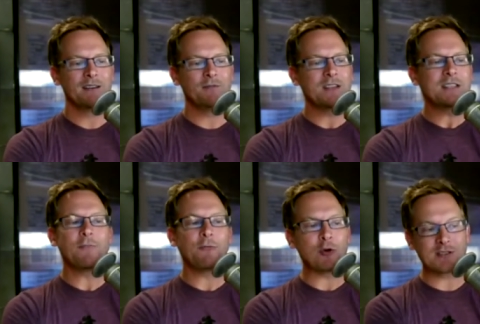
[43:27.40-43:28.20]
this is the
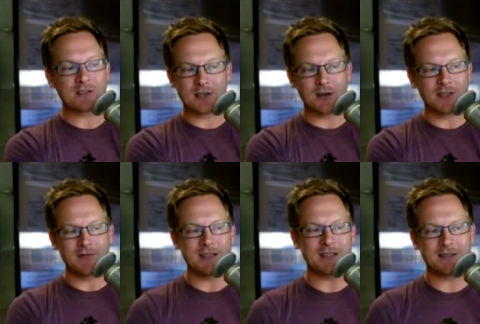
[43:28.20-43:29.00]
first service
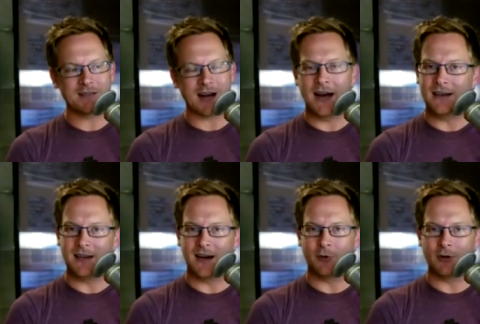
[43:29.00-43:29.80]
of this kind
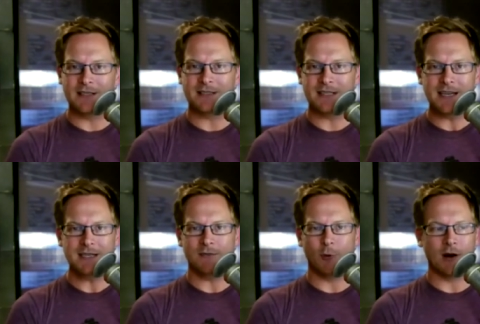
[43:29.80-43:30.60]
that I've really
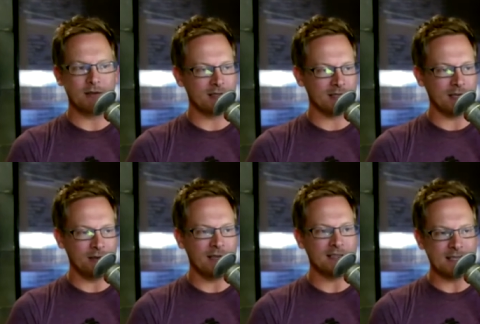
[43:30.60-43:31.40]
seen where it's like you
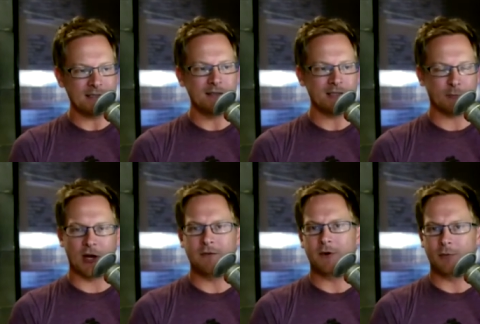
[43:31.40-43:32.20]
get a decent
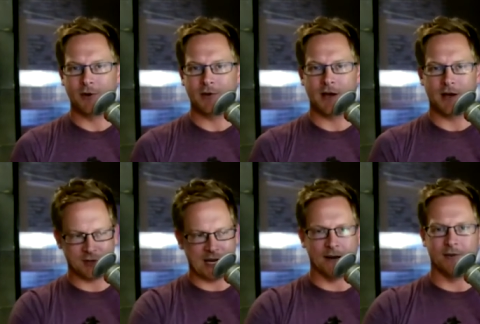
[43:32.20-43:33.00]
spread of commer- of
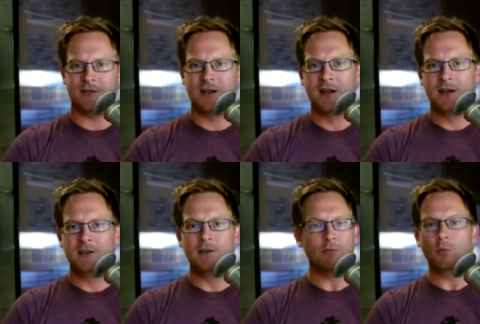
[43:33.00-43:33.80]
channels
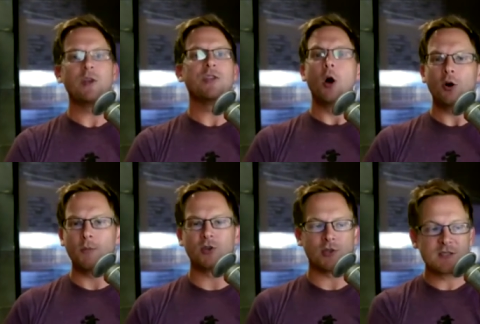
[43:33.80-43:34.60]
you, with no
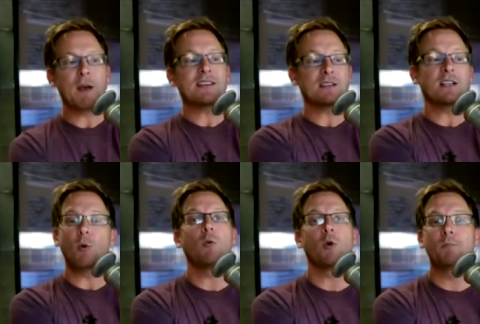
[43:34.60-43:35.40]
commercials. It's basically
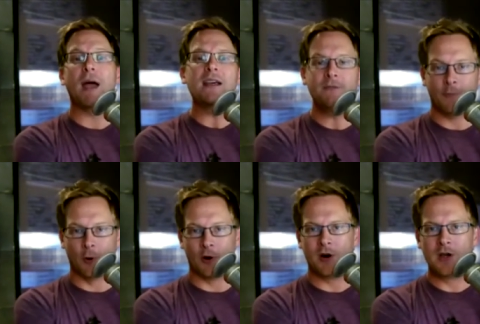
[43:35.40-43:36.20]
what we're begging
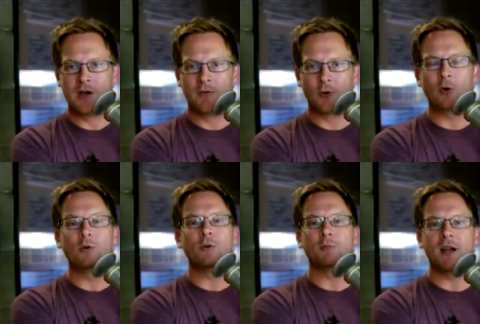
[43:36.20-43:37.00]
for for
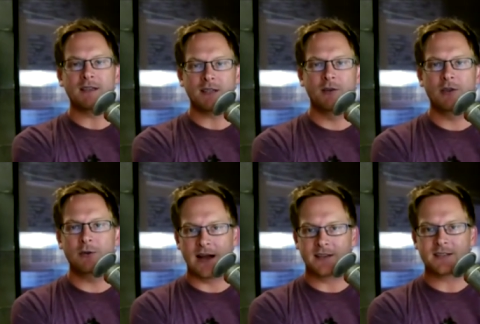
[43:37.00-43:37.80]
Hulu well, Plus the
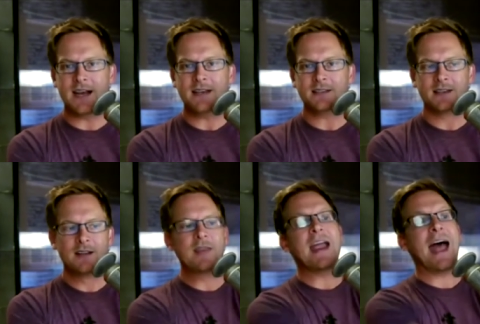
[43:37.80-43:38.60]
United States.
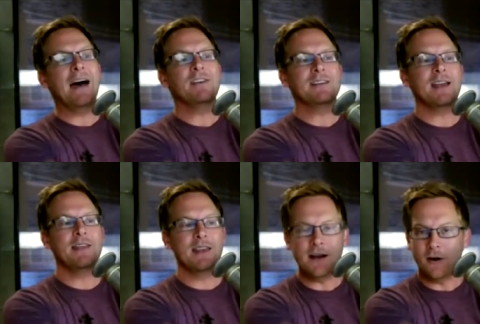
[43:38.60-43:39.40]
They have it
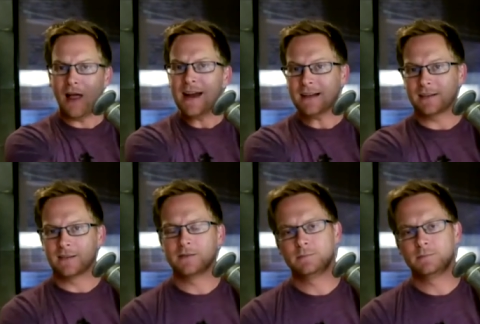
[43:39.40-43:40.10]
and then they don't like it.